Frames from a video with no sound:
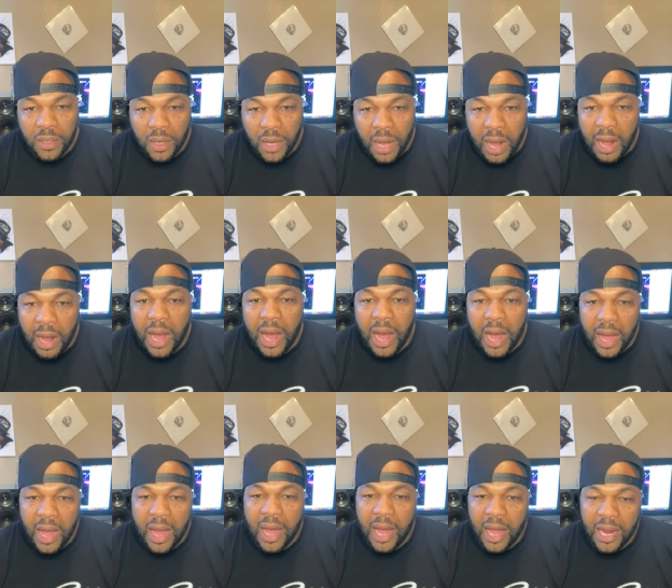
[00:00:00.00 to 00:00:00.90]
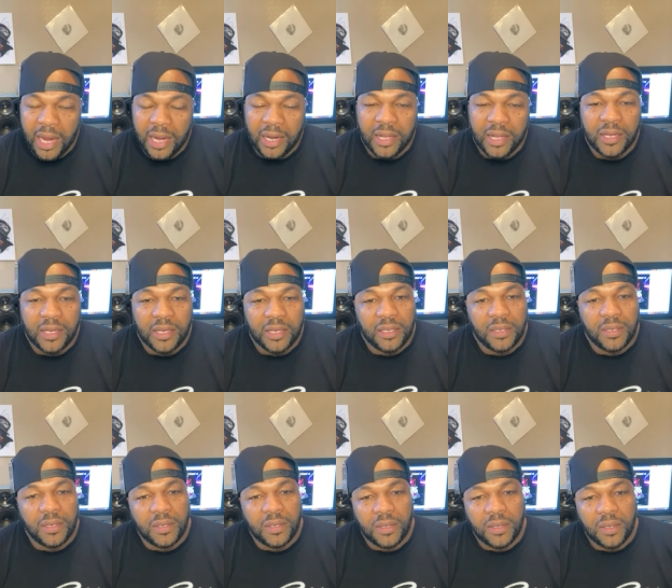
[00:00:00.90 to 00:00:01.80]
I, I, I had a good,
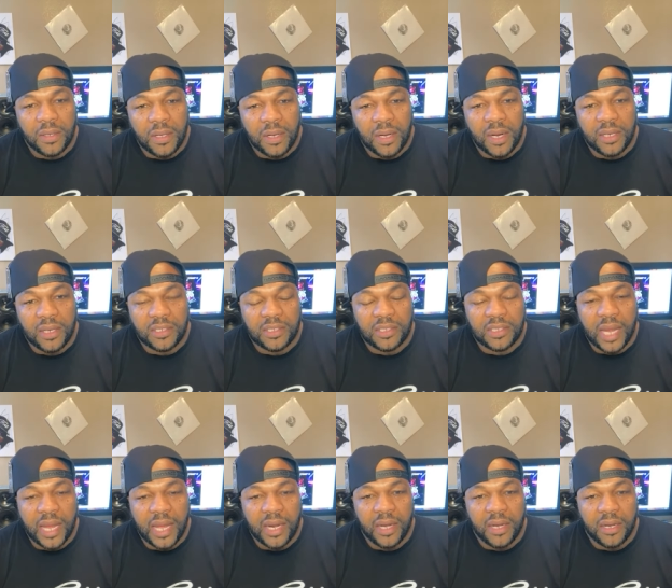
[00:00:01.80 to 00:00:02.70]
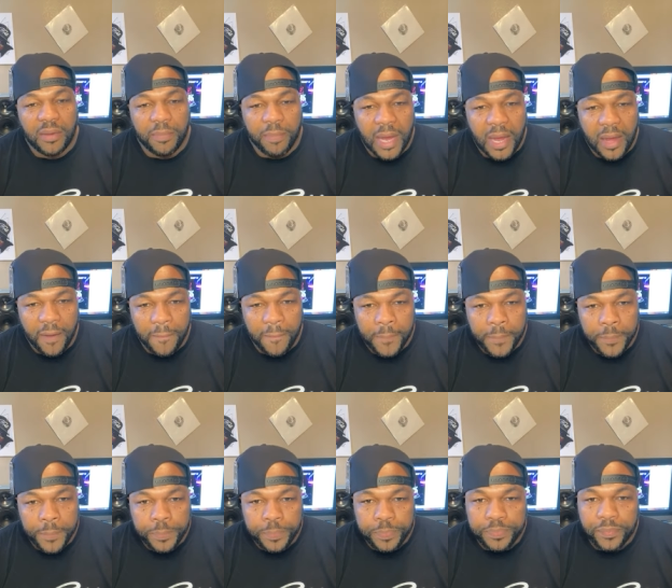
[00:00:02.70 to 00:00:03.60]
good understanding
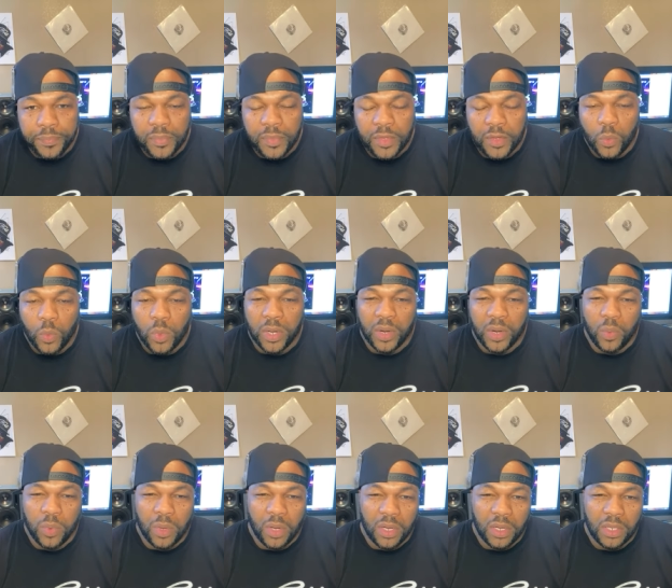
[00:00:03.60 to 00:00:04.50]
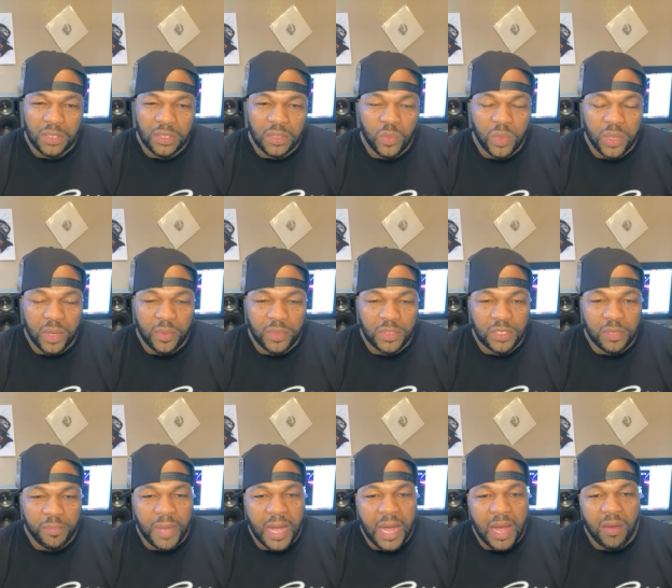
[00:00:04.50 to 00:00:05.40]
about what it was and what it was
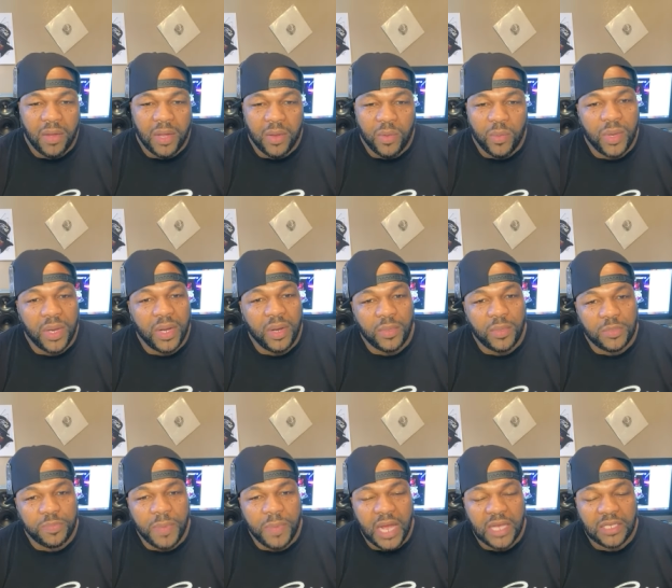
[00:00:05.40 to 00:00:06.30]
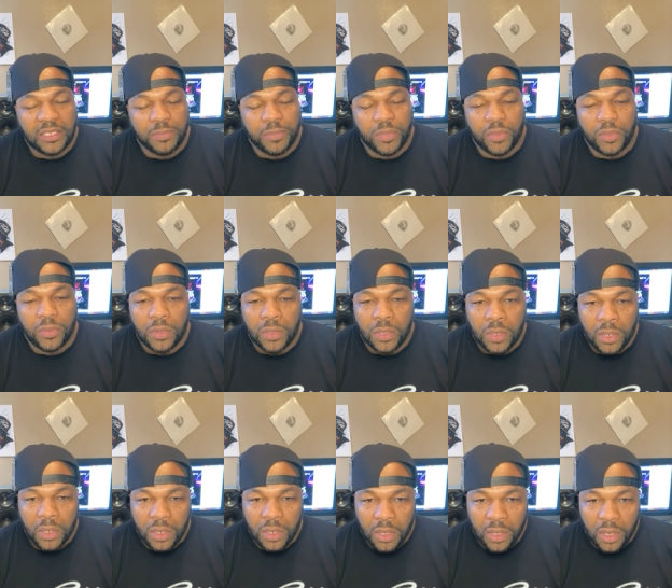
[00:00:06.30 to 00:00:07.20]
about and what it was possible
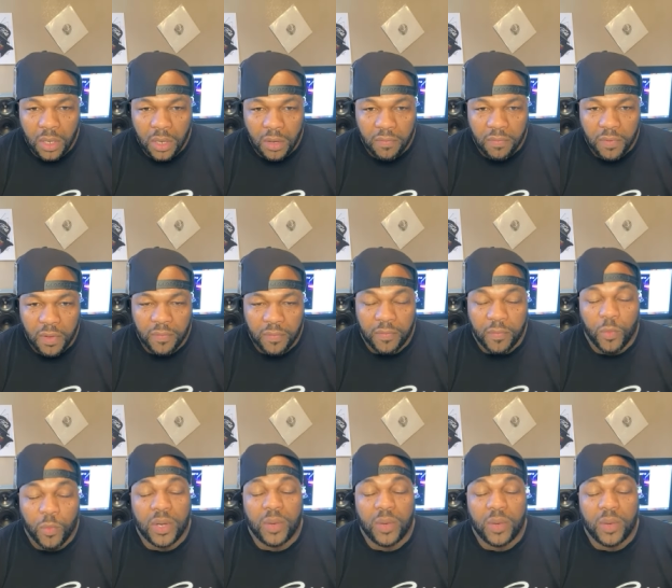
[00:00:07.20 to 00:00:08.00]
of, of what